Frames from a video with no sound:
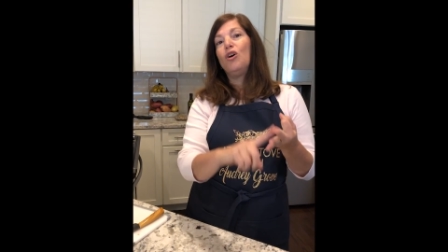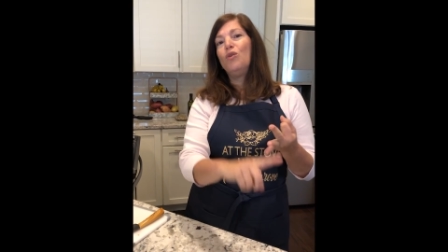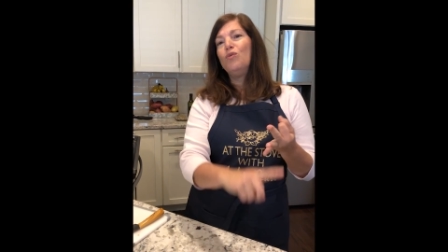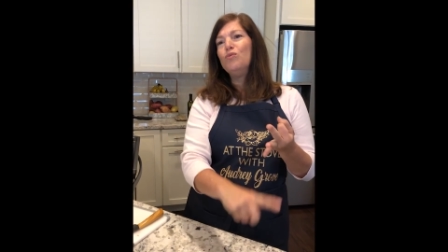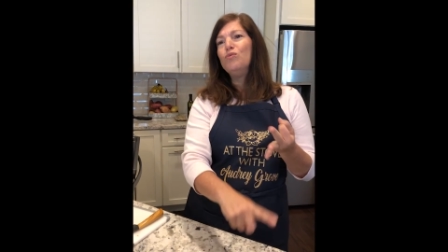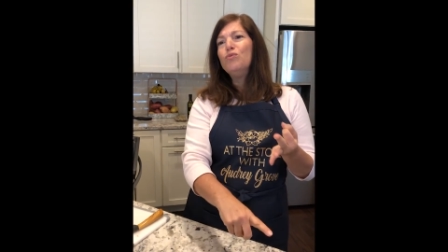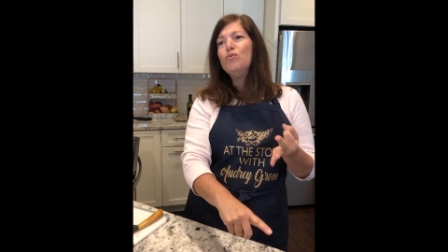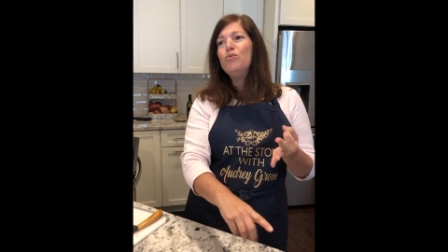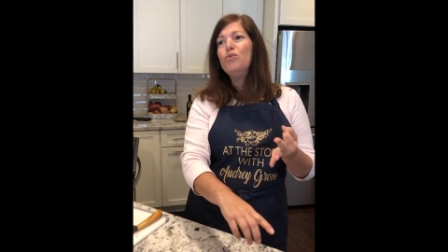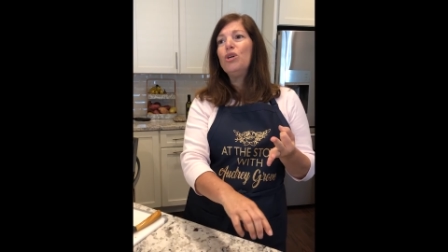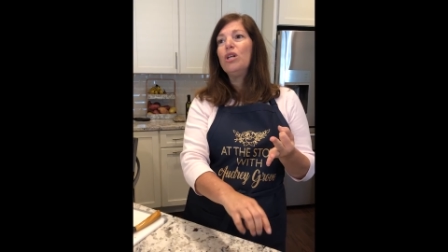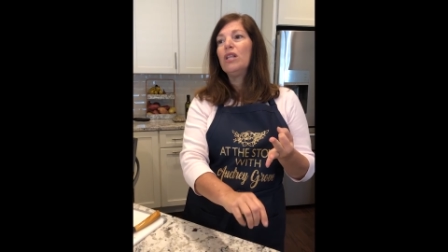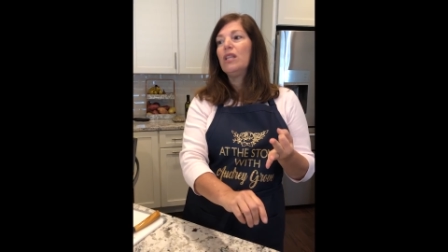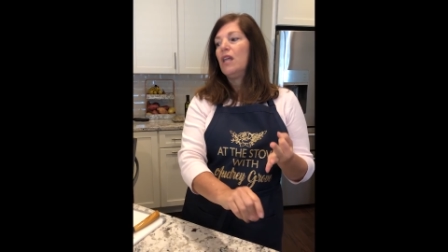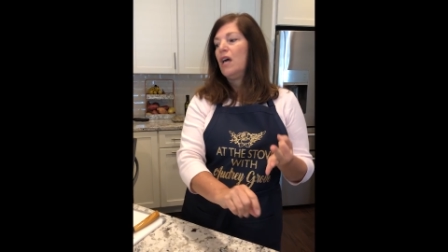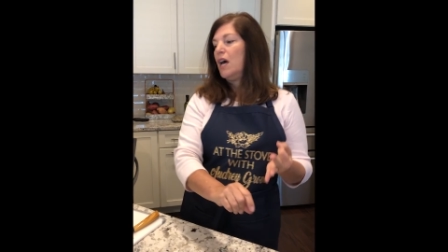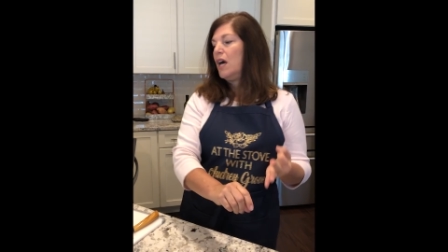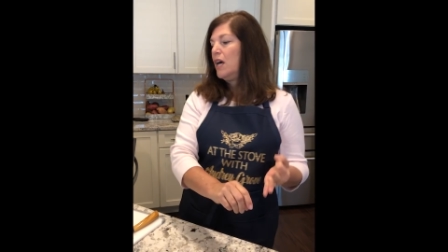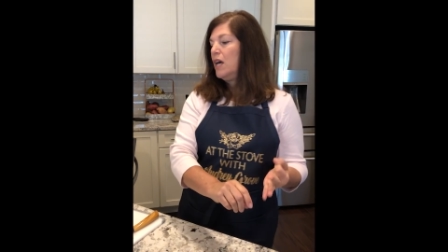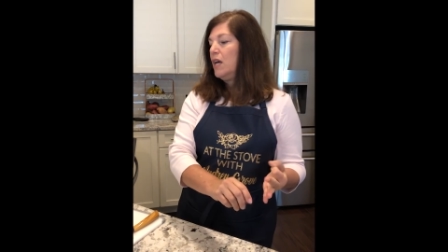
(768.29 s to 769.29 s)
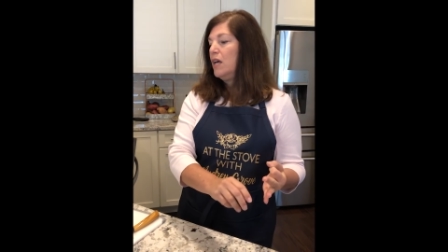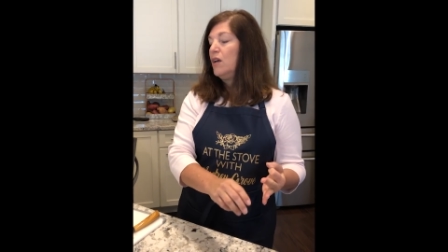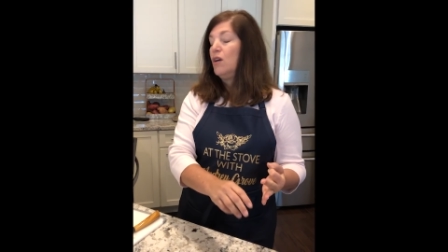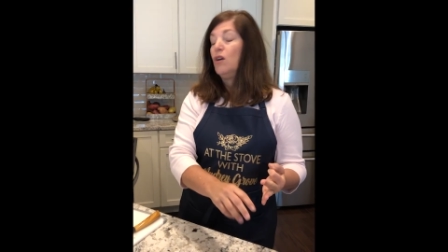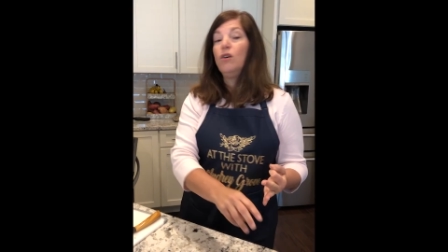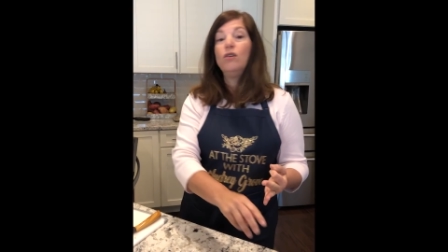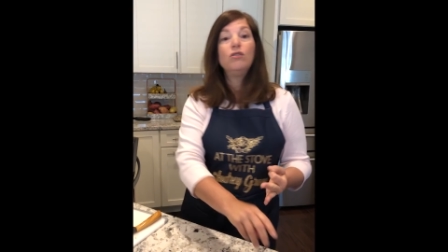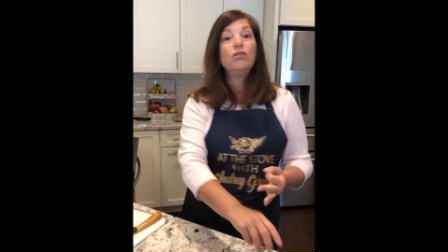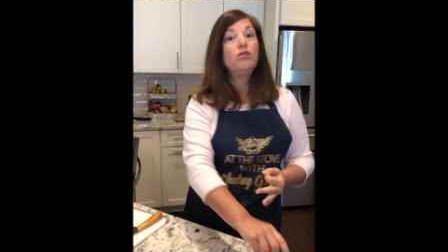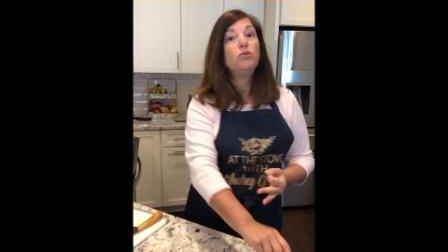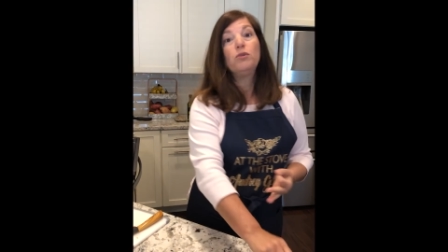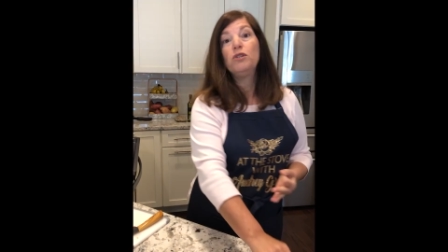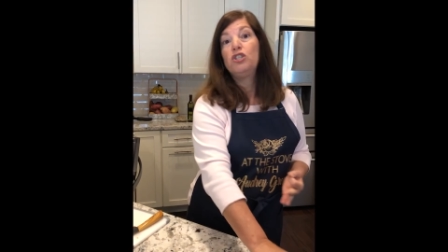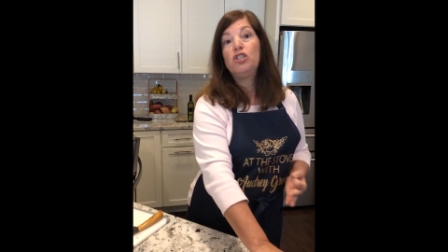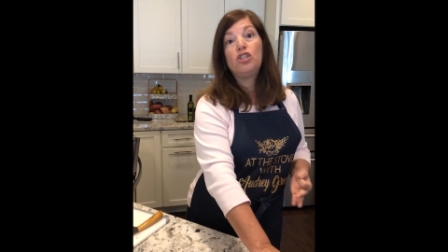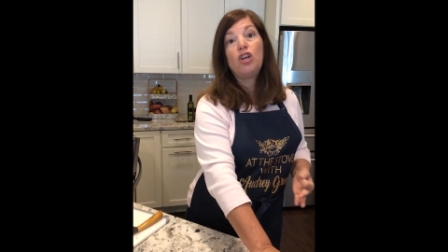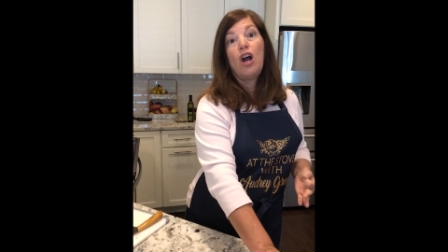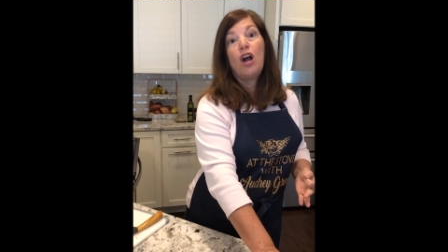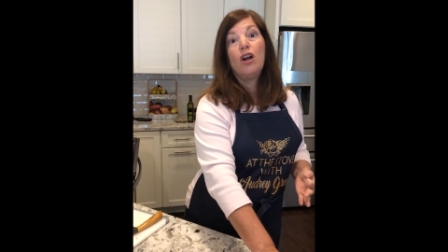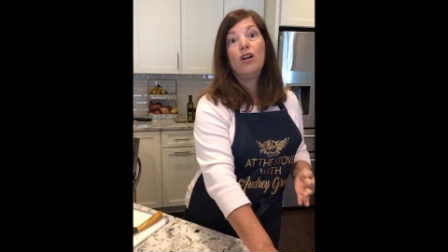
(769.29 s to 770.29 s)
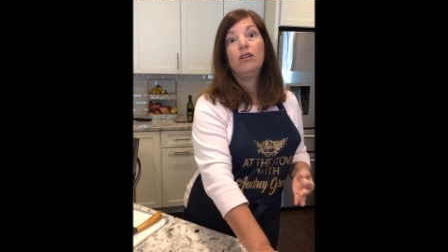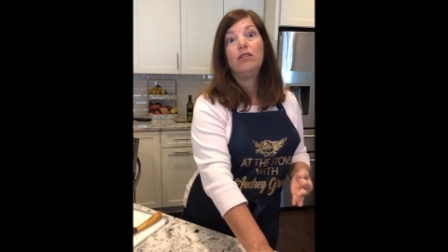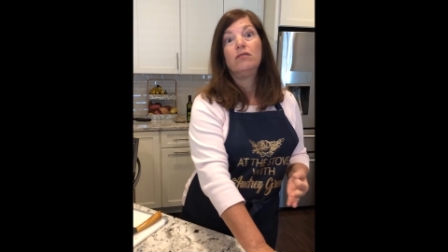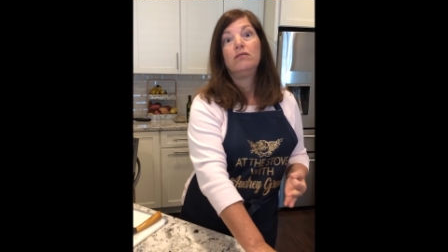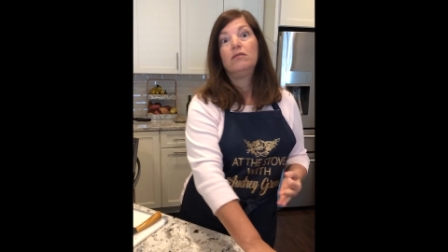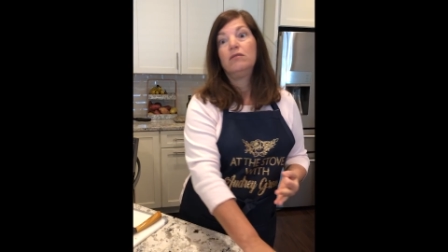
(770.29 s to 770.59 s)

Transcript: arugula, Swiss chard.